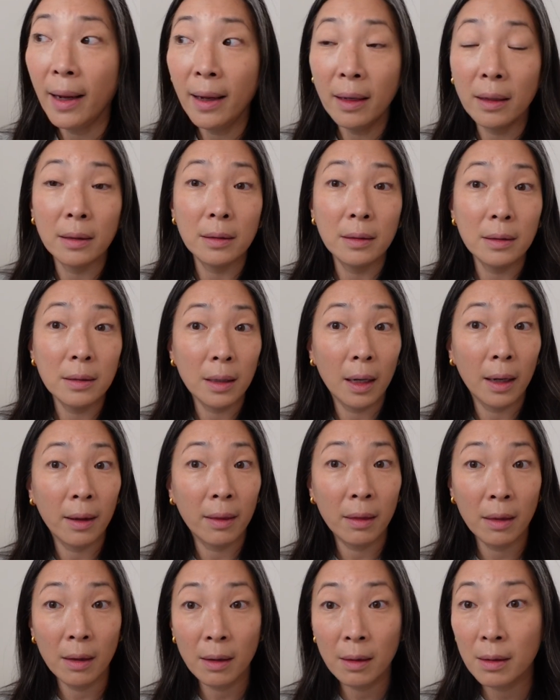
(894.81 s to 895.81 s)
And I
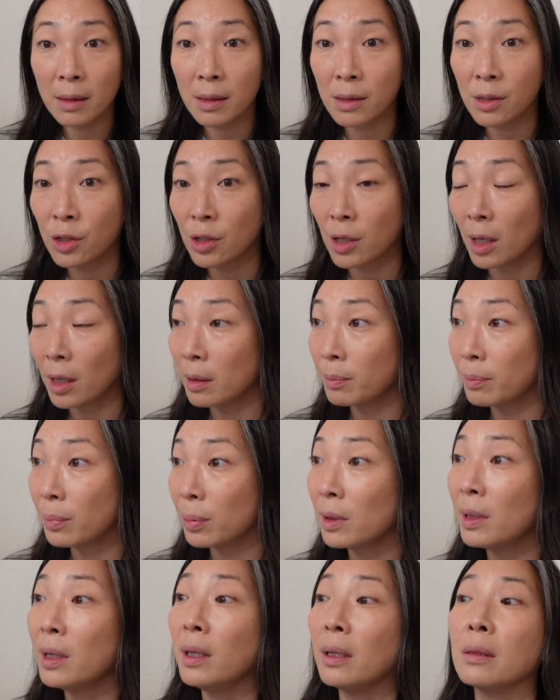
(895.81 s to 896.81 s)
think this shade
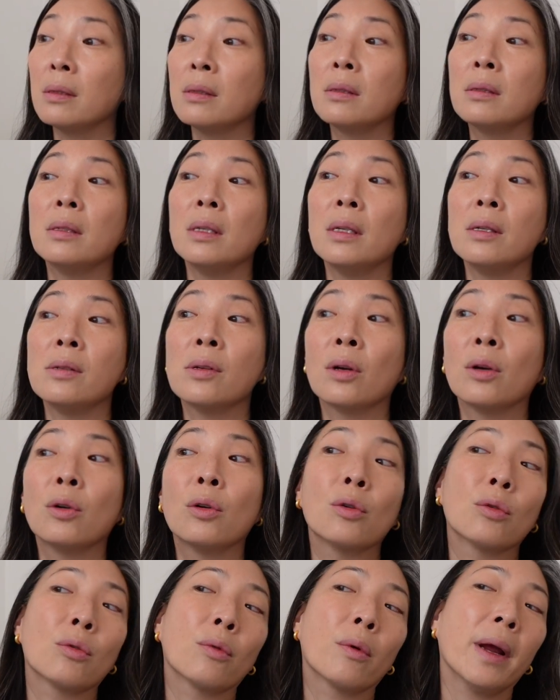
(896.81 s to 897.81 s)
Bliss is a
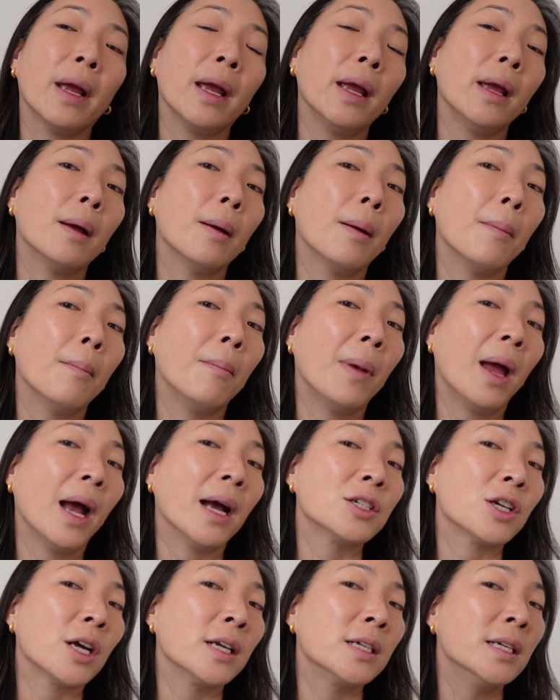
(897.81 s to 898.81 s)
great
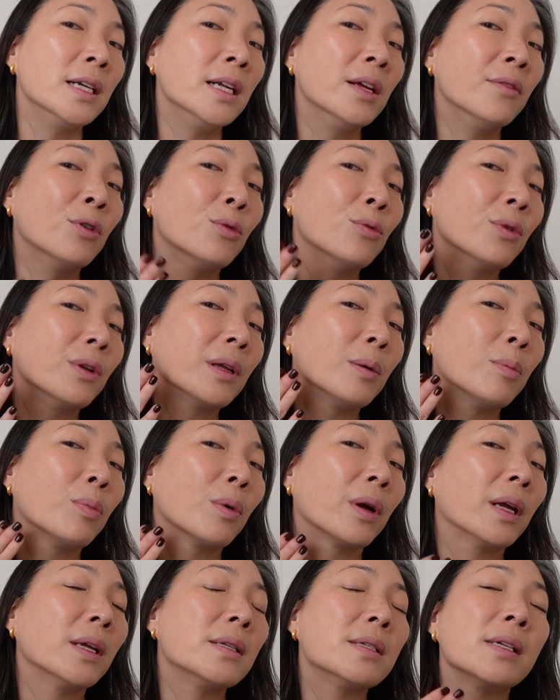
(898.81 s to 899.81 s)
match. I didn't even really
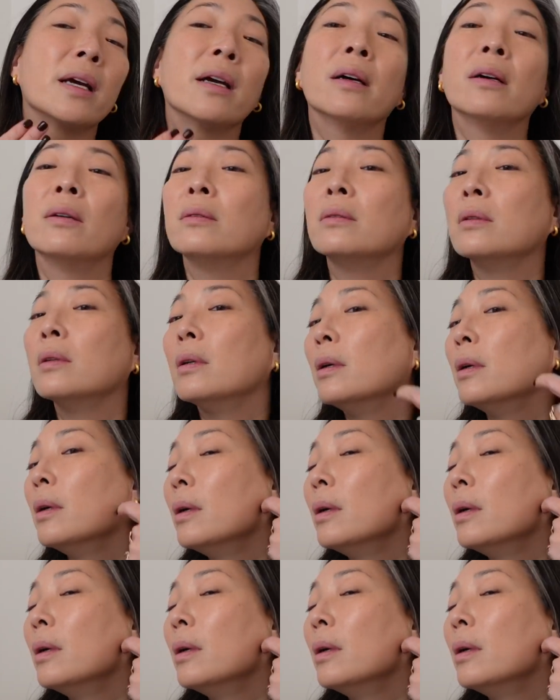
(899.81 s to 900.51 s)
bring it down